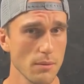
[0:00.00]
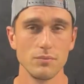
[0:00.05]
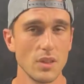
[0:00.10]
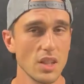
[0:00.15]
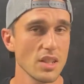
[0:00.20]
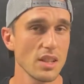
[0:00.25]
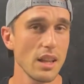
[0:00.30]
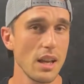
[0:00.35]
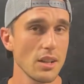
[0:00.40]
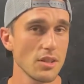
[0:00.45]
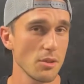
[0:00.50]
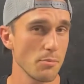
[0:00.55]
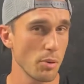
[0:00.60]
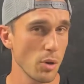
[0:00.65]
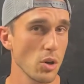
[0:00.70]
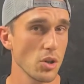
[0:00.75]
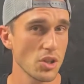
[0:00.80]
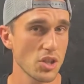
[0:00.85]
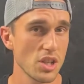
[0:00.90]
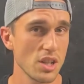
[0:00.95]
This allows the
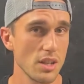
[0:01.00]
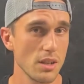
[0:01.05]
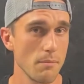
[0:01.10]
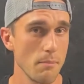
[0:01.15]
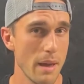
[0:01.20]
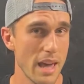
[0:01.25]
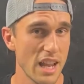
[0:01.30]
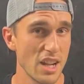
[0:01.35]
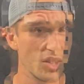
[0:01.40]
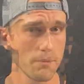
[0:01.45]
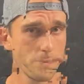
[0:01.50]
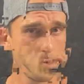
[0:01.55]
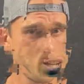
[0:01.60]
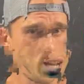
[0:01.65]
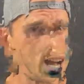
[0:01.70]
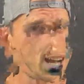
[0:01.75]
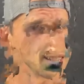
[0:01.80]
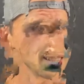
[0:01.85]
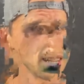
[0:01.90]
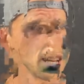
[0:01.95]
person managing the
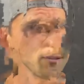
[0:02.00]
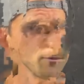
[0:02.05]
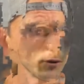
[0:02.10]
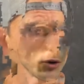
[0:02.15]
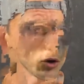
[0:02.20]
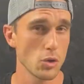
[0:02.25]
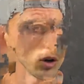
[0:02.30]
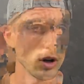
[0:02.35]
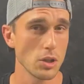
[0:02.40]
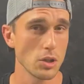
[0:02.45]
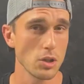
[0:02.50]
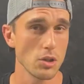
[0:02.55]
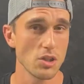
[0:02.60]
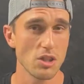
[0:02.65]
IT infrastructure